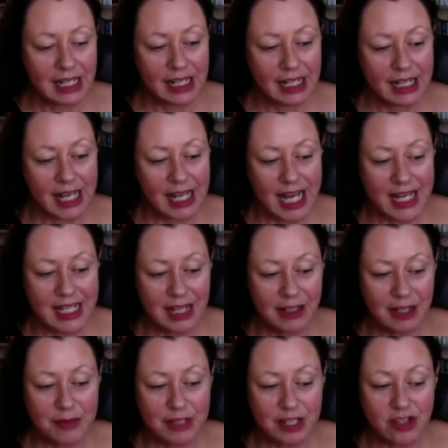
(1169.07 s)
can
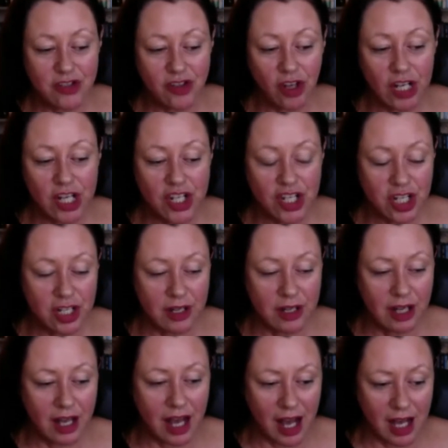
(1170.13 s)
sometimes astonish
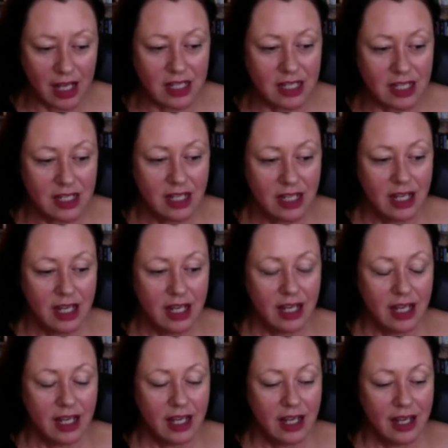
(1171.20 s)
us
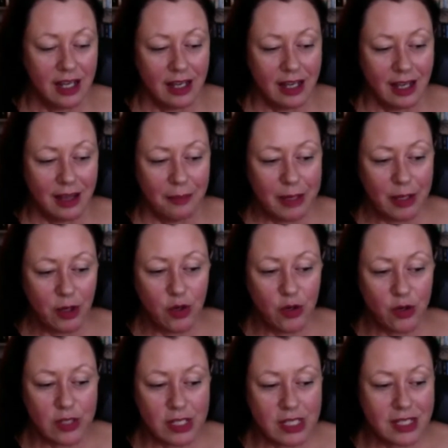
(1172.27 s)

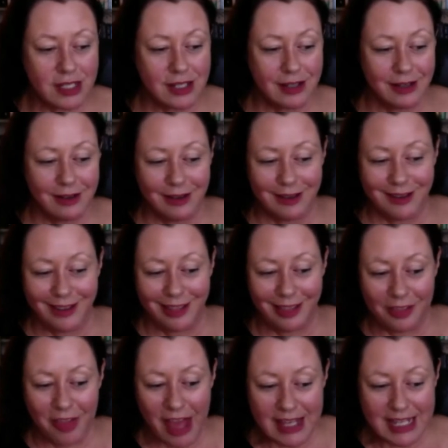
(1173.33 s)
because
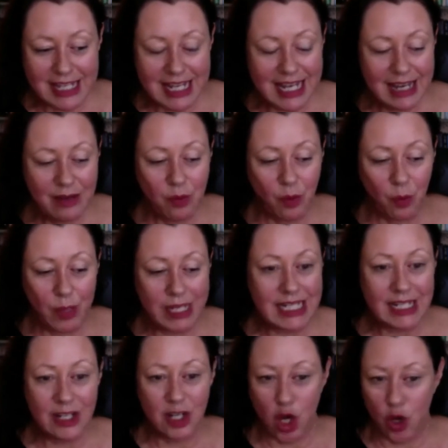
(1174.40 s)
they see what we
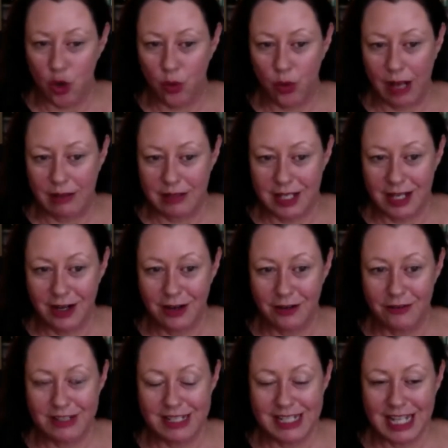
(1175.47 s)
didn't know
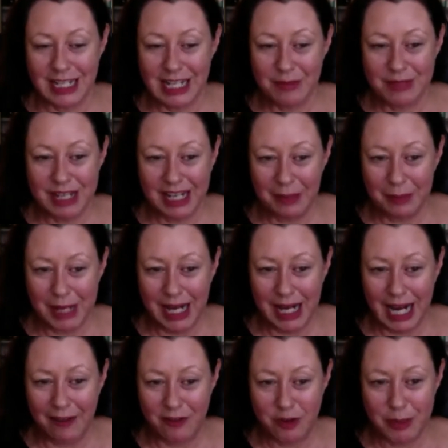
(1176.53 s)
ourselves, and sometimes it can be
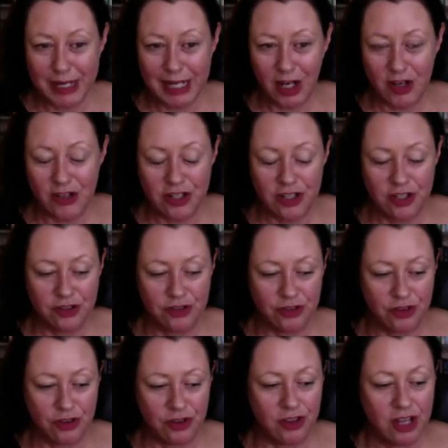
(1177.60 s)
uncomfortably close to the
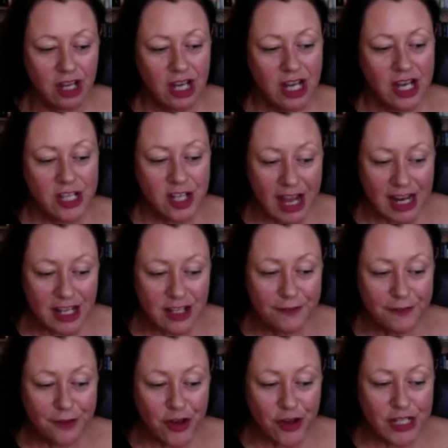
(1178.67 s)
truth. So that's the
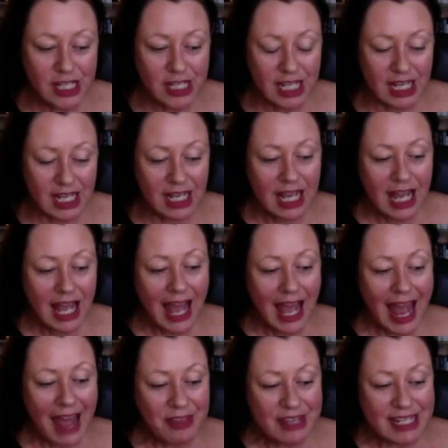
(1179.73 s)
first thing.
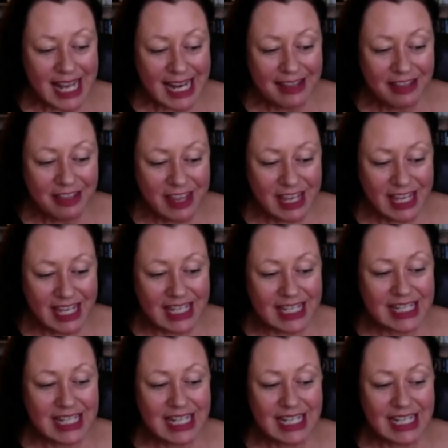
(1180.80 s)
And the second thing
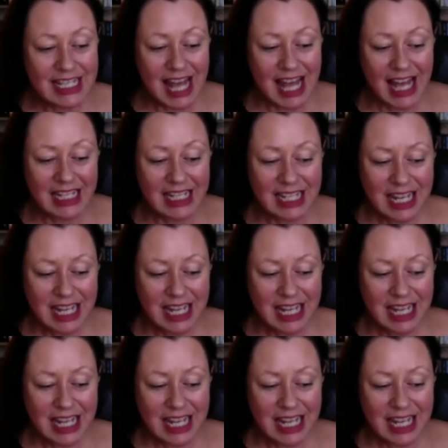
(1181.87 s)
is that,